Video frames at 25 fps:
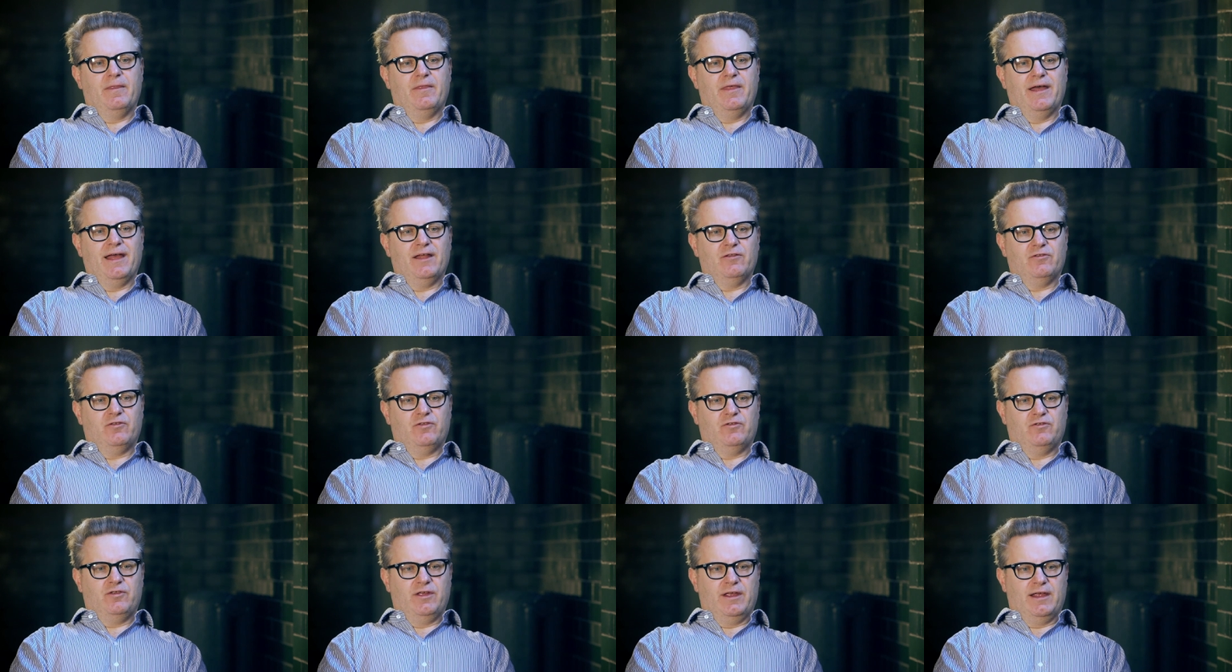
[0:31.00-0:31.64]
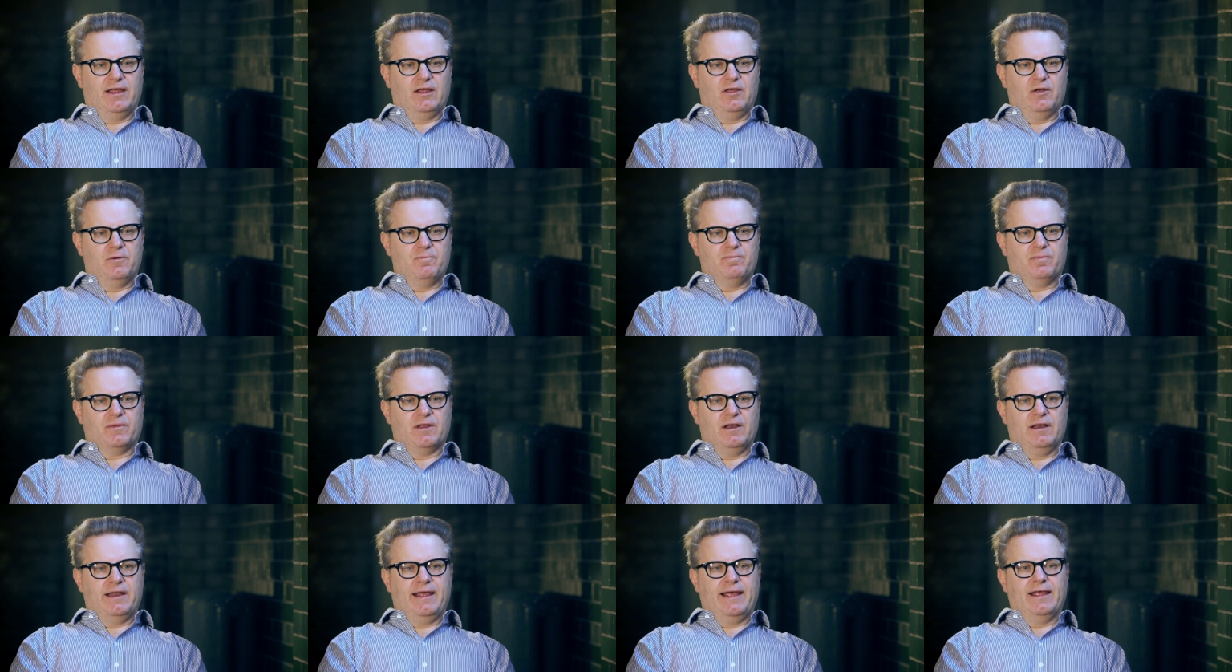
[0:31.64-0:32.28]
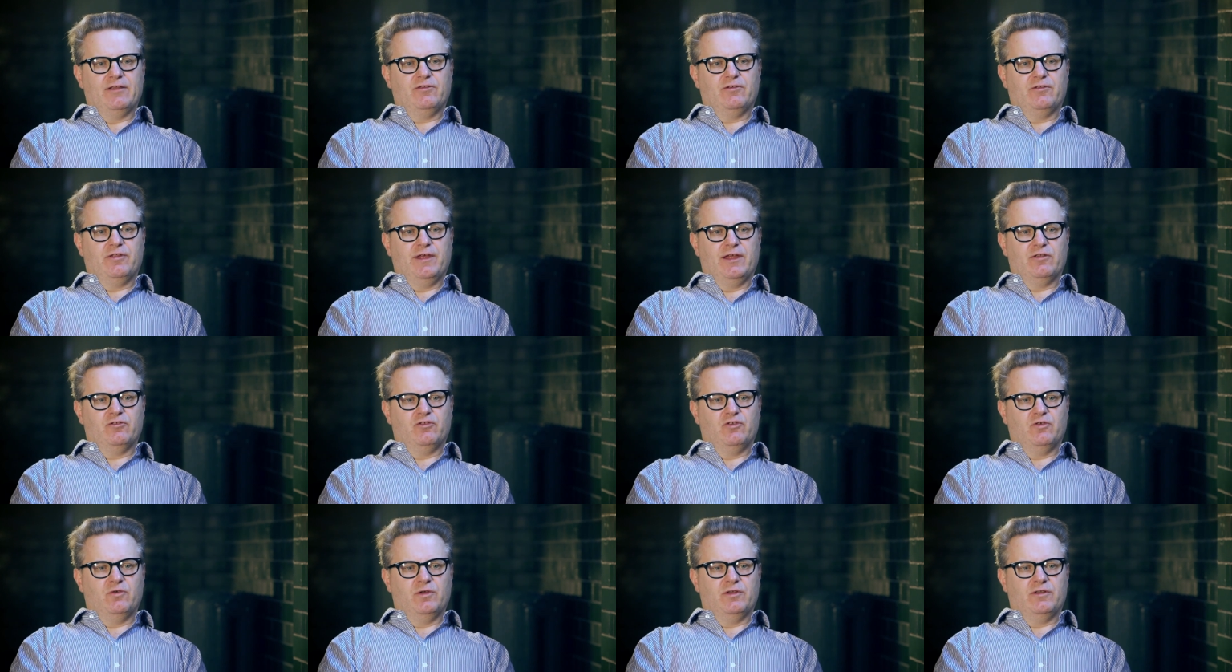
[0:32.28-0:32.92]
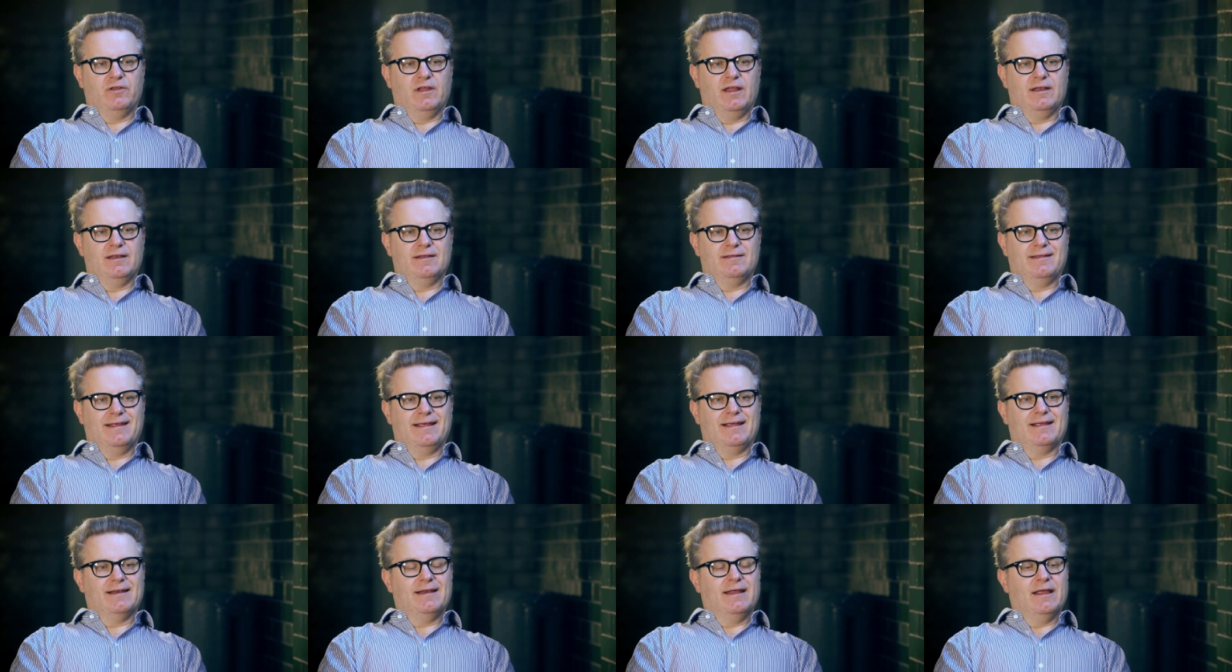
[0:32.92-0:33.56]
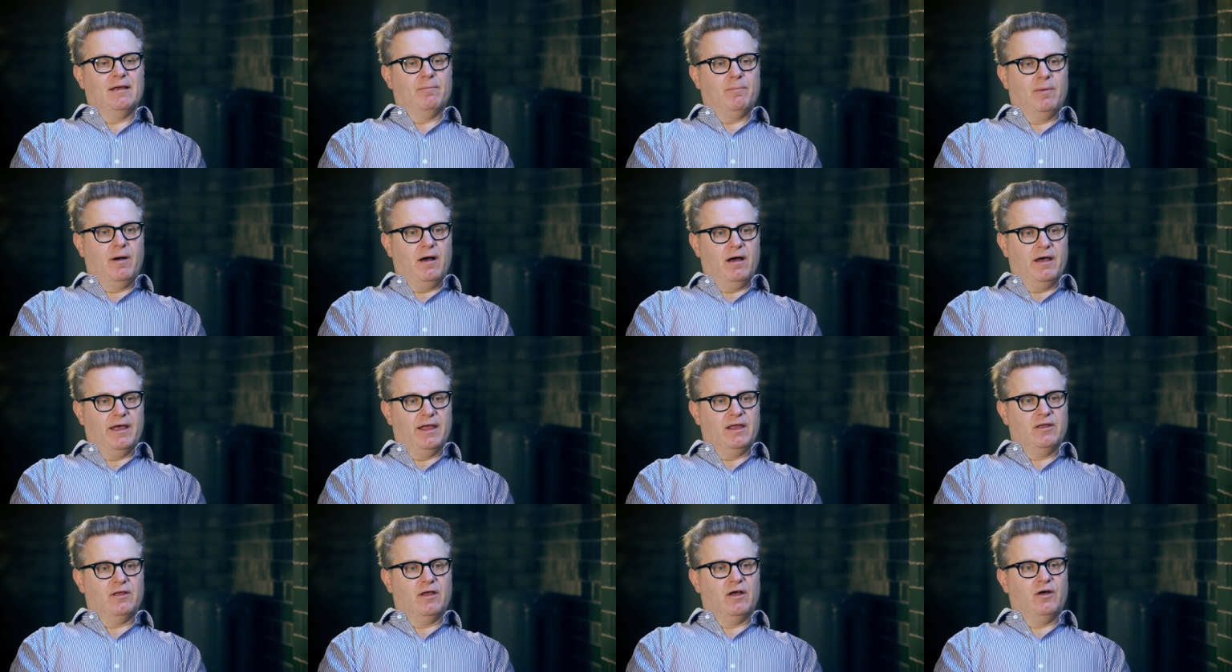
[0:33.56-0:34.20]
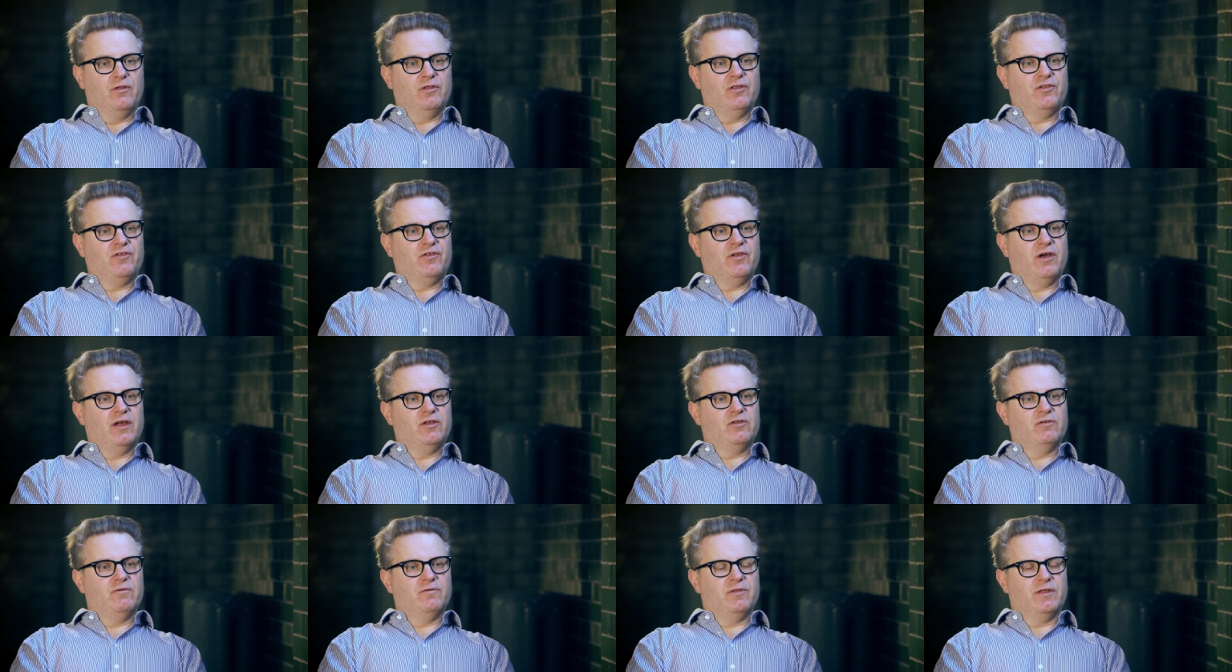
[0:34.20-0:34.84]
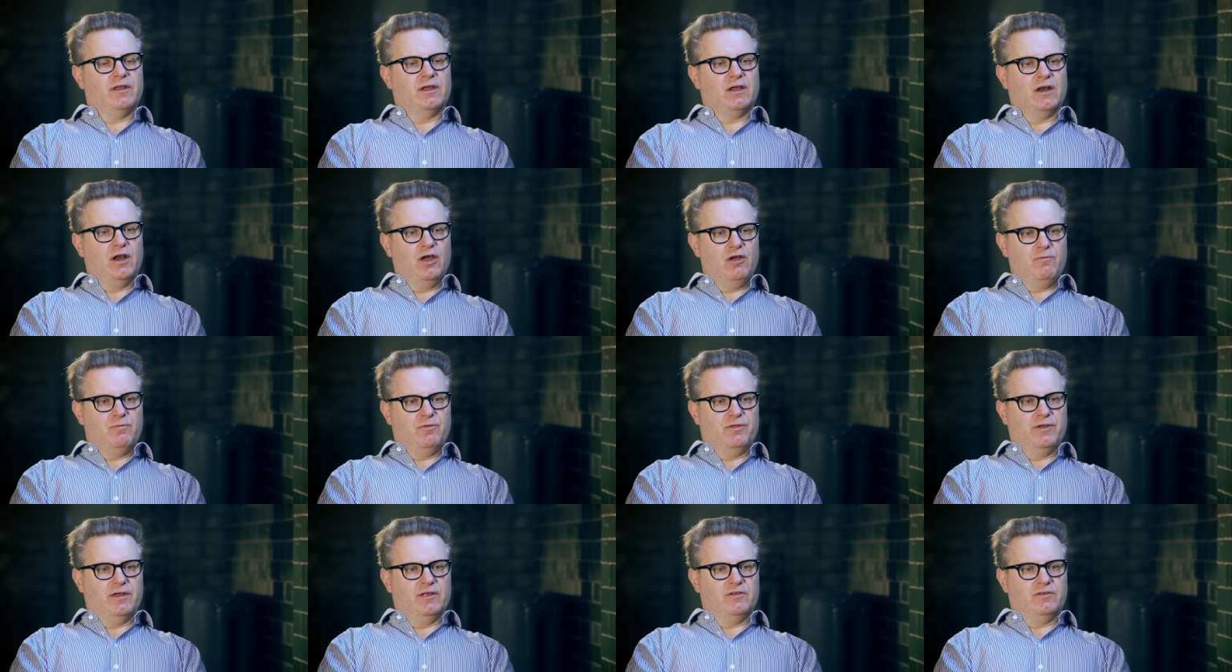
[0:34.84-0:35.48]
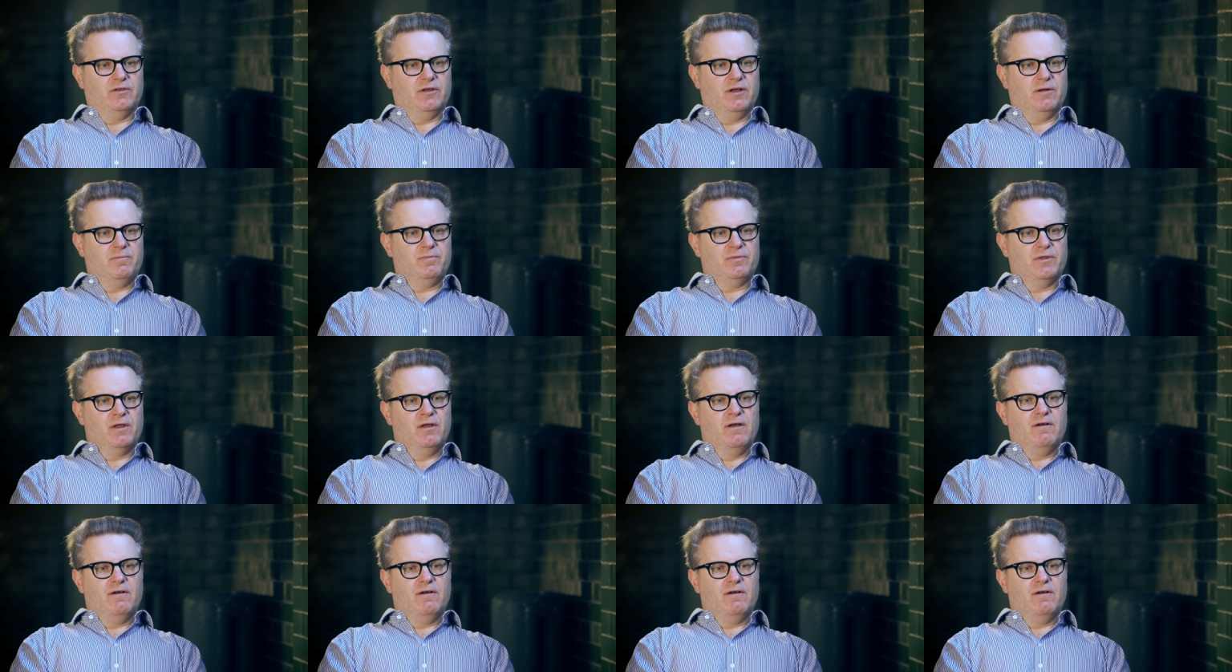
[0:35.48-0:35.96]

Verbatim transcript: That dig led then to a, a dig nearby on the site of the Globe Theatre.